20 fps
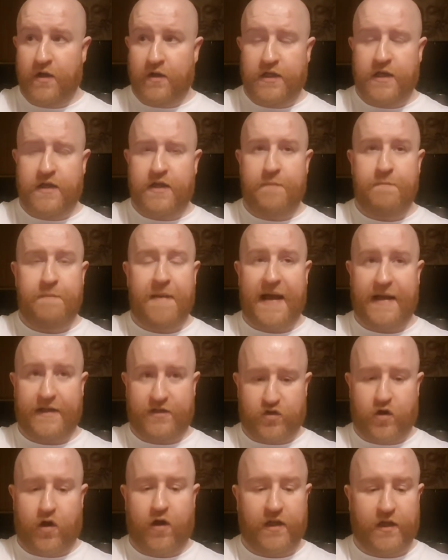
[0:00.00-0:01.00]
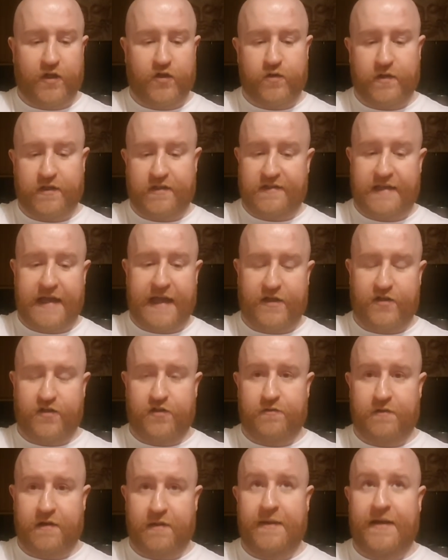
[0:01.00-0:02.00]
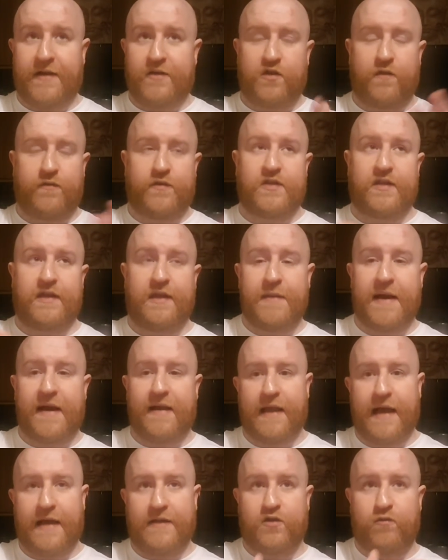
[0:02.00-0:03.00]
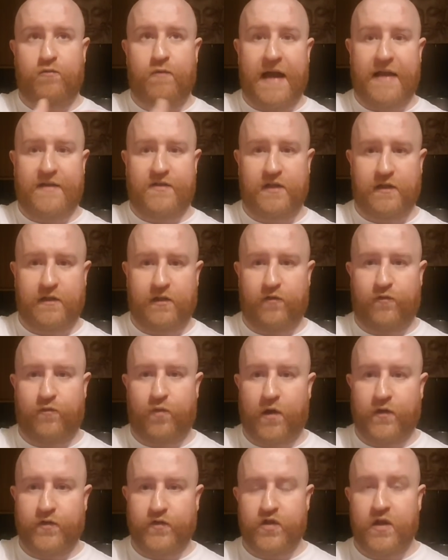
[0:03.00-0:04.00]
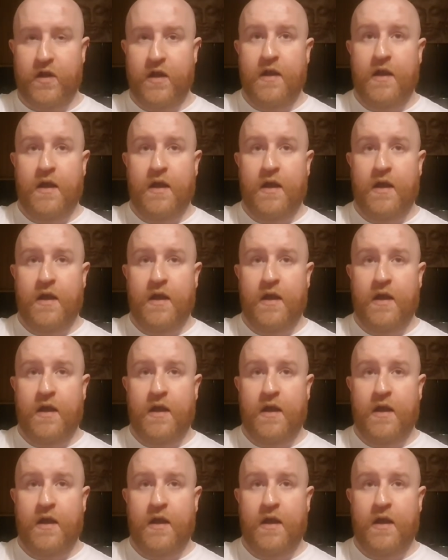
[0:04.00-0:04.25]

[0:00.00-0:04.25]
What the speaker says: You can buy toiletry stationery because obviously you might like to write to your loved ones.